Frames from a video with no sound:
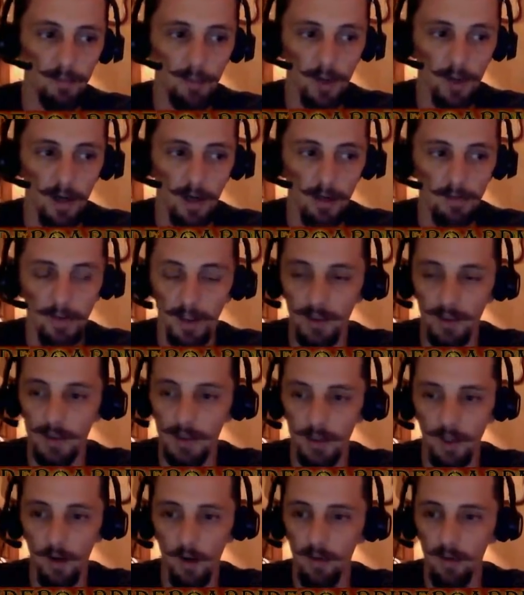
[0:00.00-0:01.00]
but
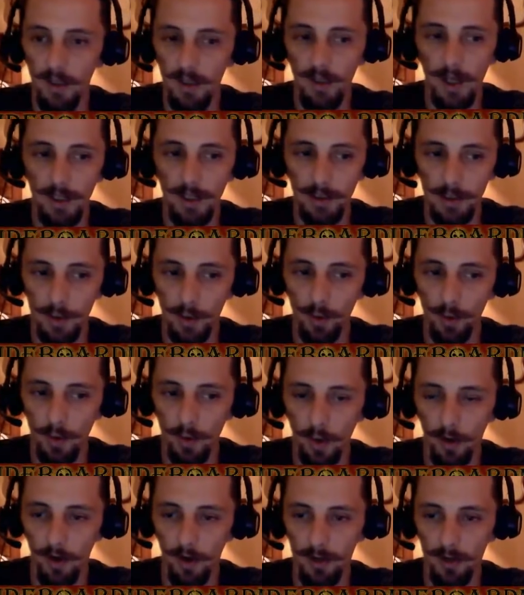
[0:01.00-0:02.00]
there's only like 2
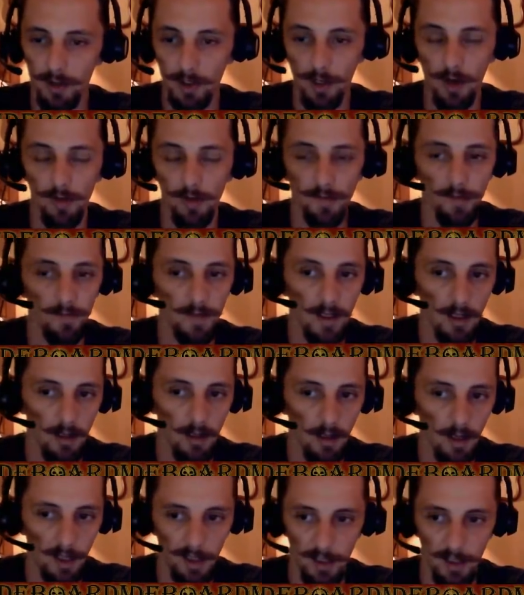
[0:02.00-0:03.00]
cards other
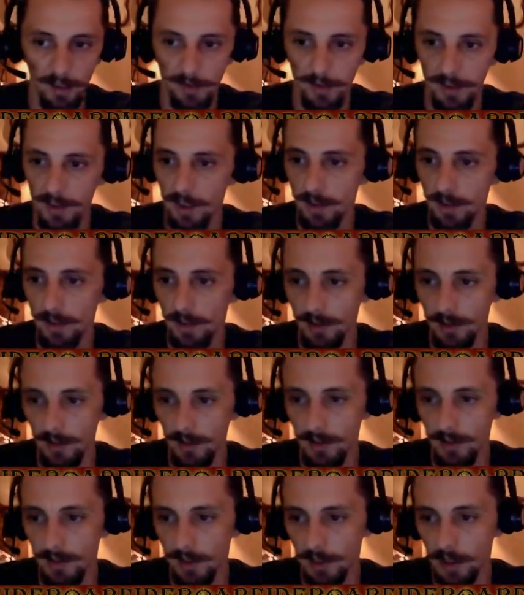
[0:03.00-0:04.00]
than lands that you
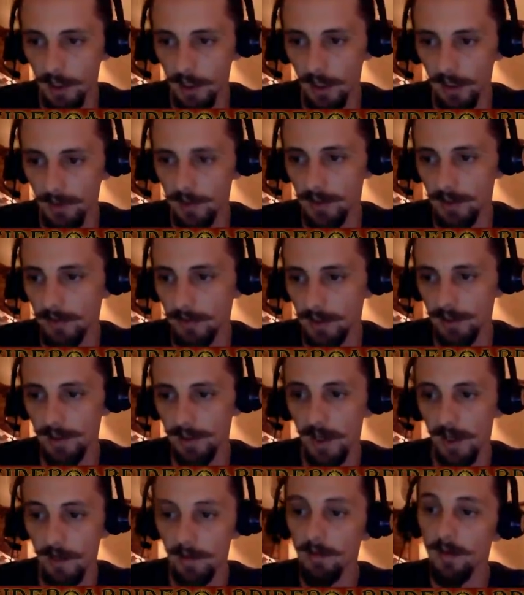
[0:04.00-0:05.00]
need to change in this
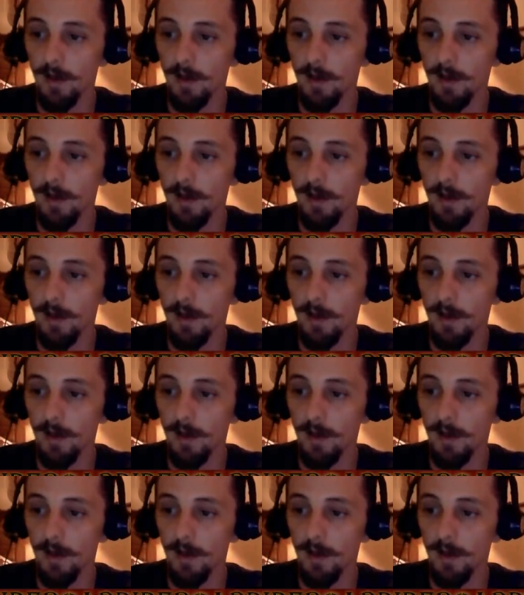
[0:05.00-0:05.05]
deck